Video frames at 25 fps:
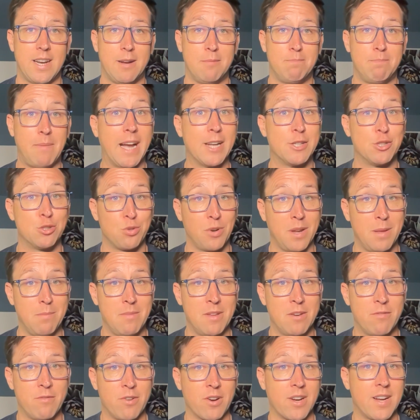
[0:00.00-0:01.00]
my
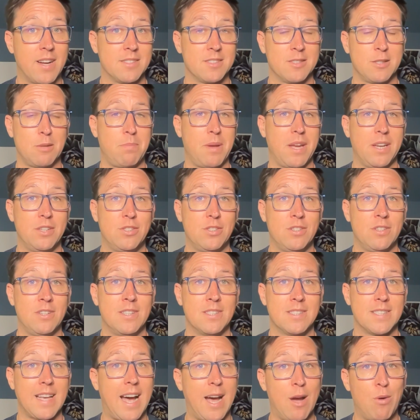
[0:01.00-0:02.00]
treatment for constipation
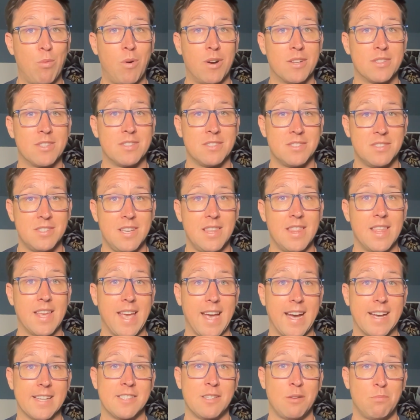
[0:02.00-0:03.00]
is I want to see the
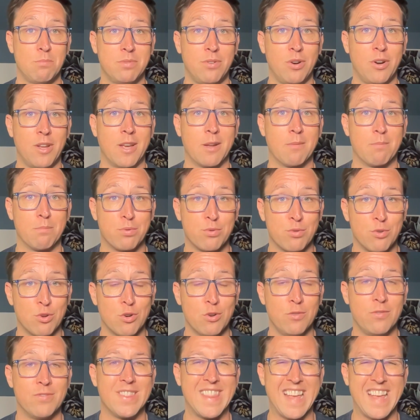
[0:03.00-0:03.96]
gas and bloating improve.